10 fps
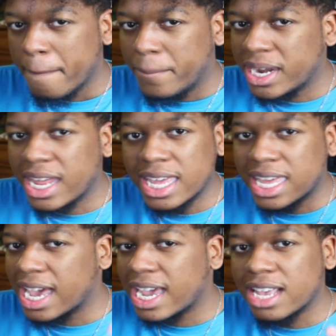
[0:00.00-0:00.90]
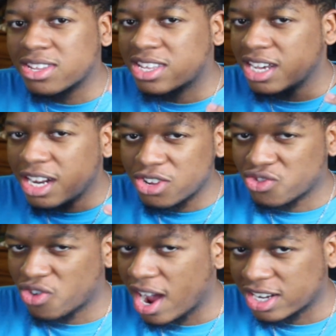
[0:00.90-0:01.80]
but it ain't gained as good as
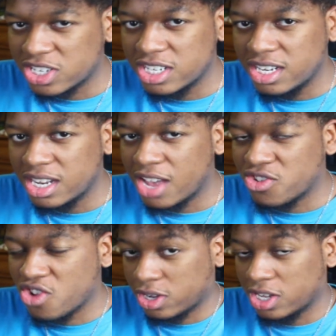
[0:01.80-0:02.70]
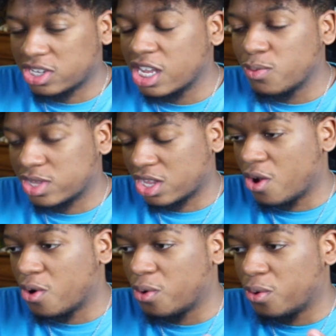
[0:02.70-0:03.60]
traction as y'all can see with the
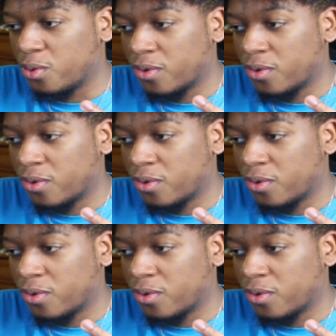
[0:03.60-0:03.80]
whole